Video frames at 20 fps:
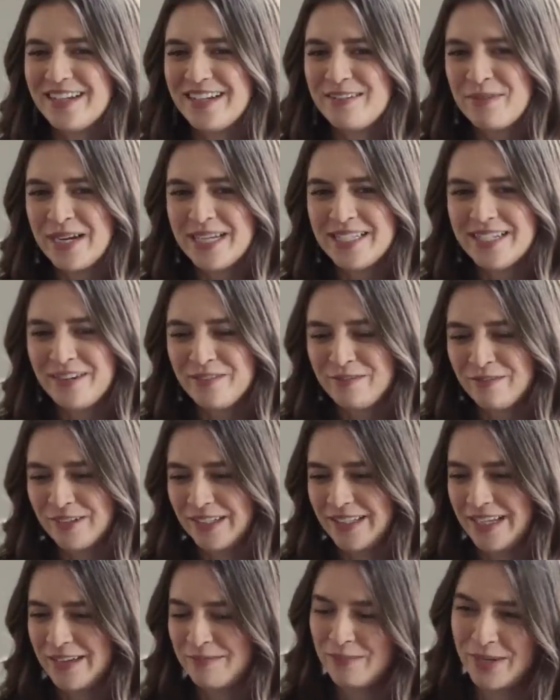like my town
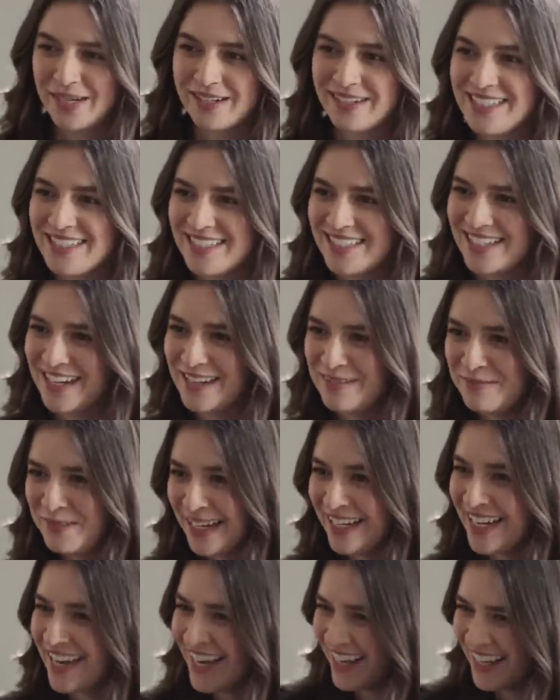really embarrassed him,
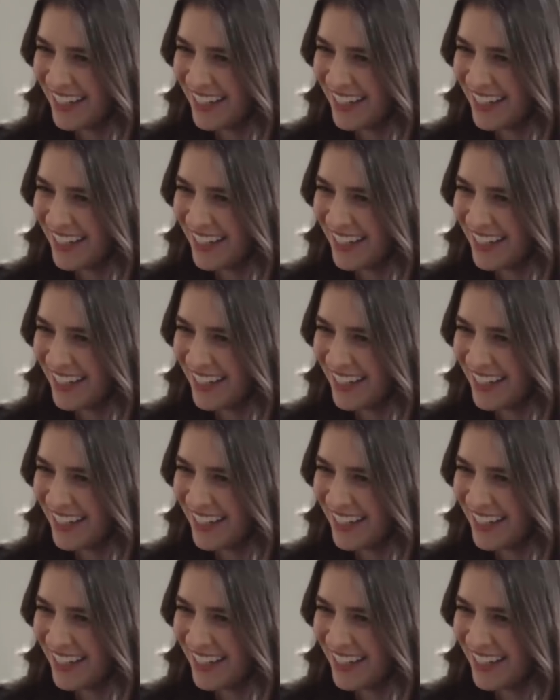I guess.